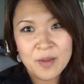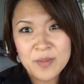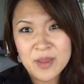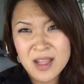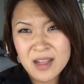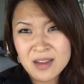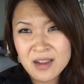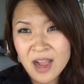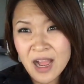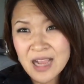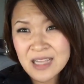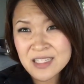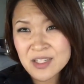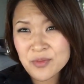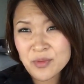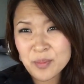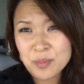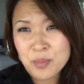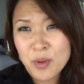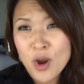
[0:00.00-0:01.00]
I mean, and guys are
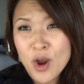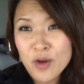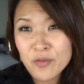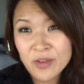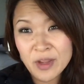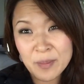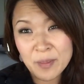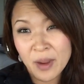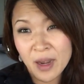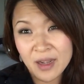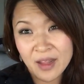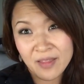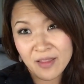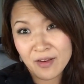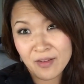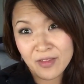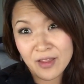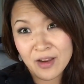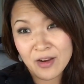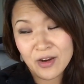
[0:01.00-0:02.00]
with perfect body.
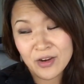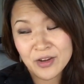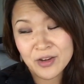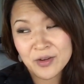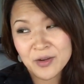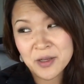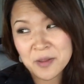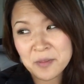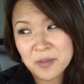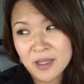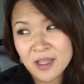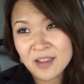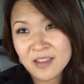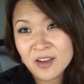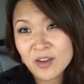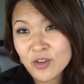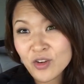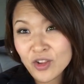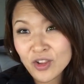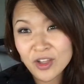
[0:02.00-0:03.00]
They're there, you know what I mean? And
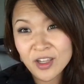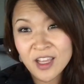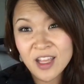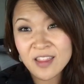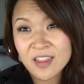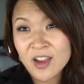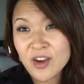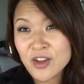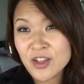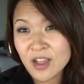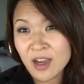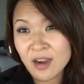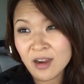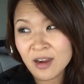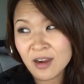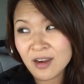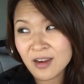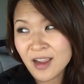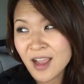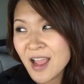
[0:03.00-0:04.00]
they're good looking, they're
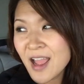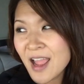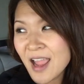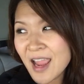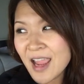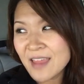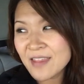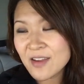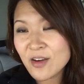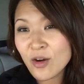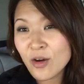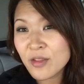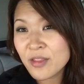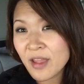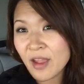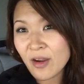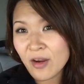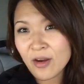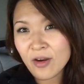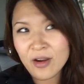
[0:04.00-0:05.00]
young, and they're all
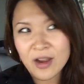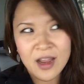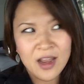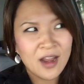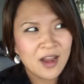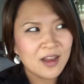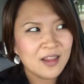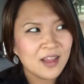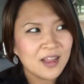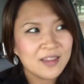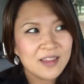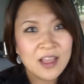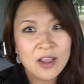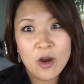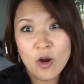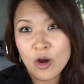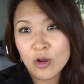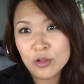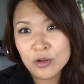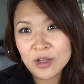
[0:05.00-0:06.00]
there, and like they
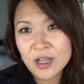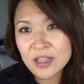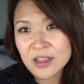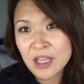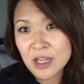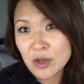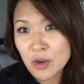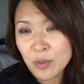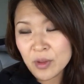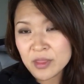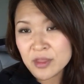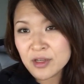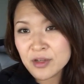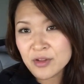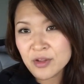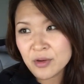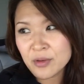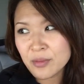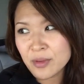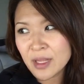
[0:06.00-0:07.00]
all look like they know what they're
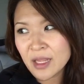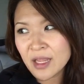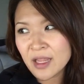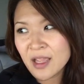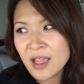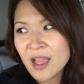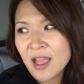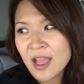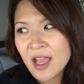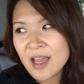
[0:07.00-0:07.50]
doing.